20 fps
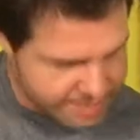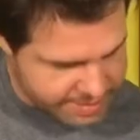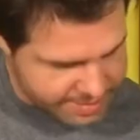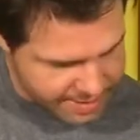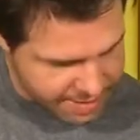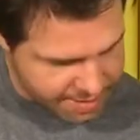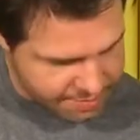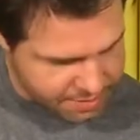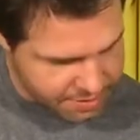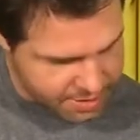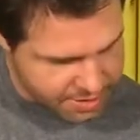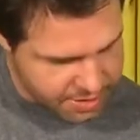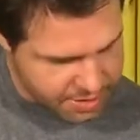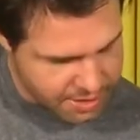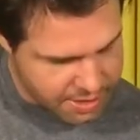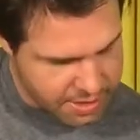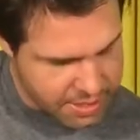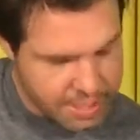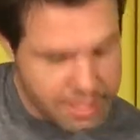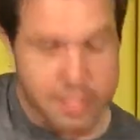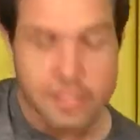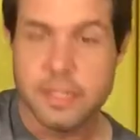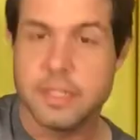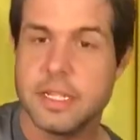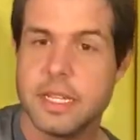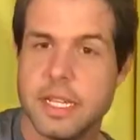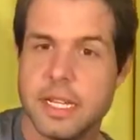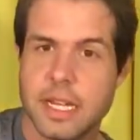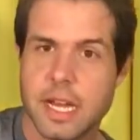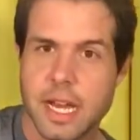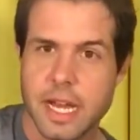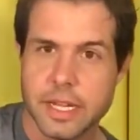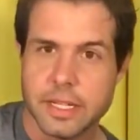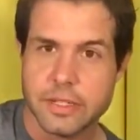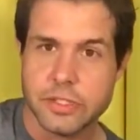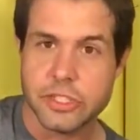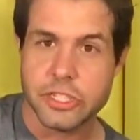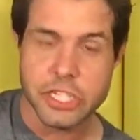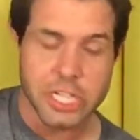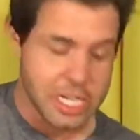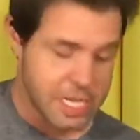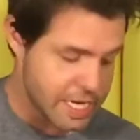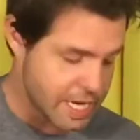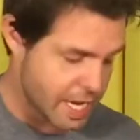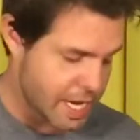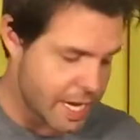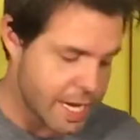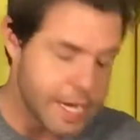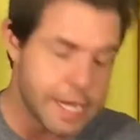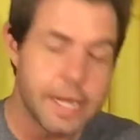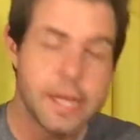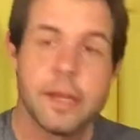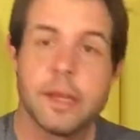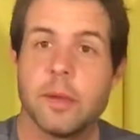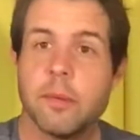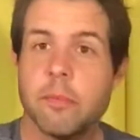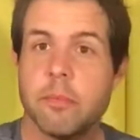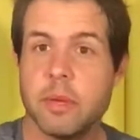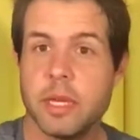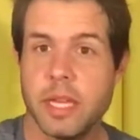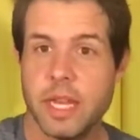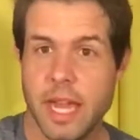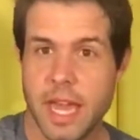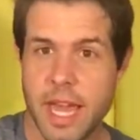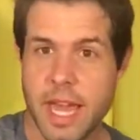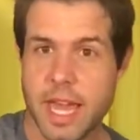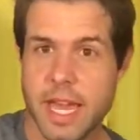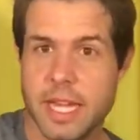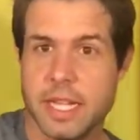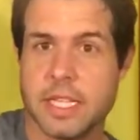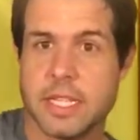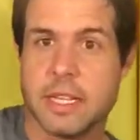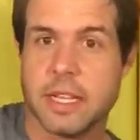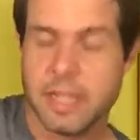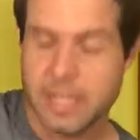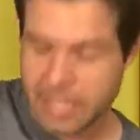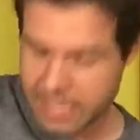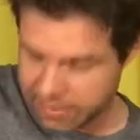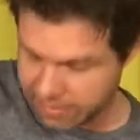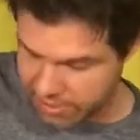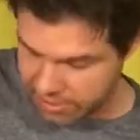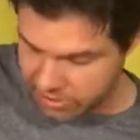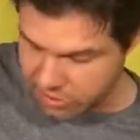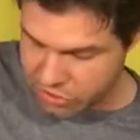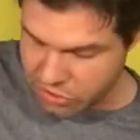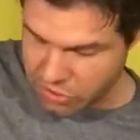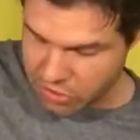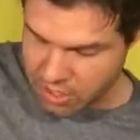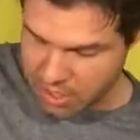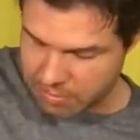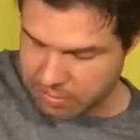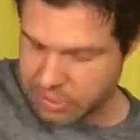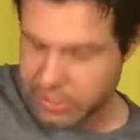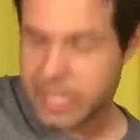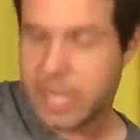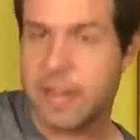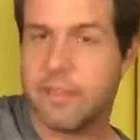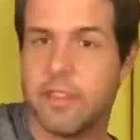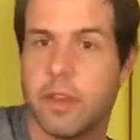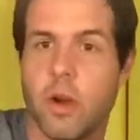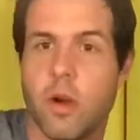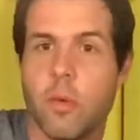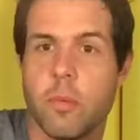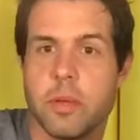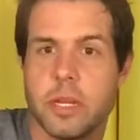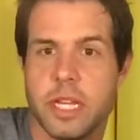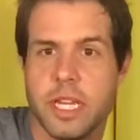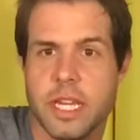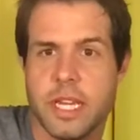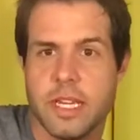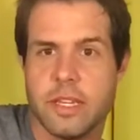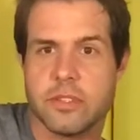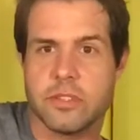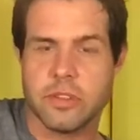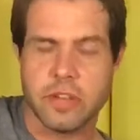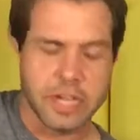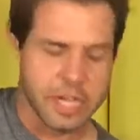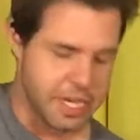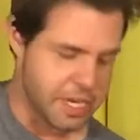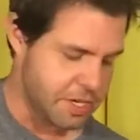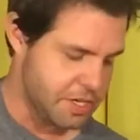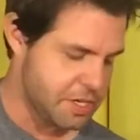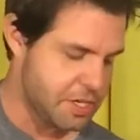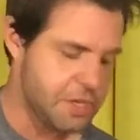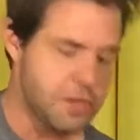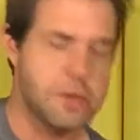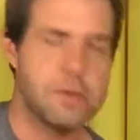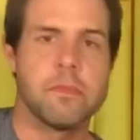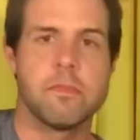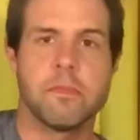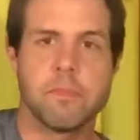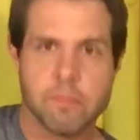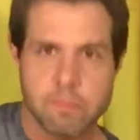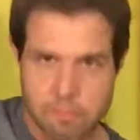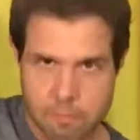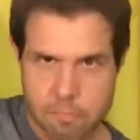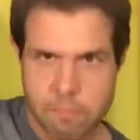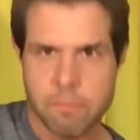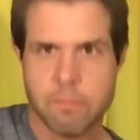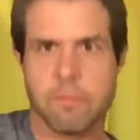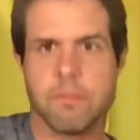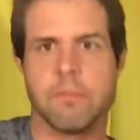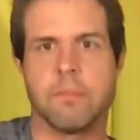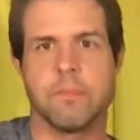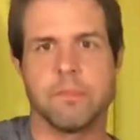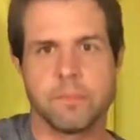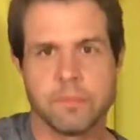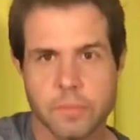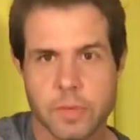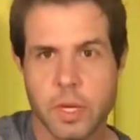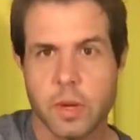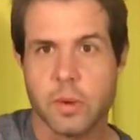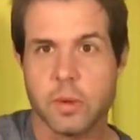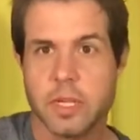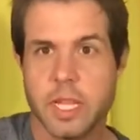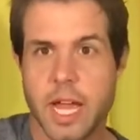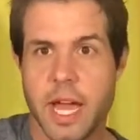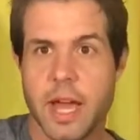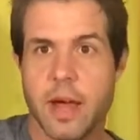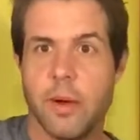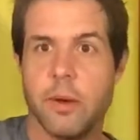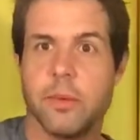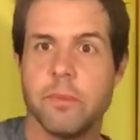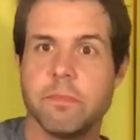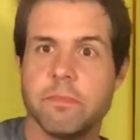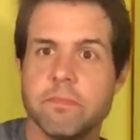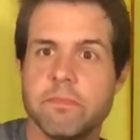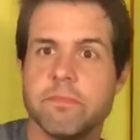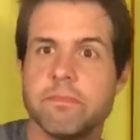seven, D nine, G nine, B eight. Give it a strum. You can have the open E string here too. Go down.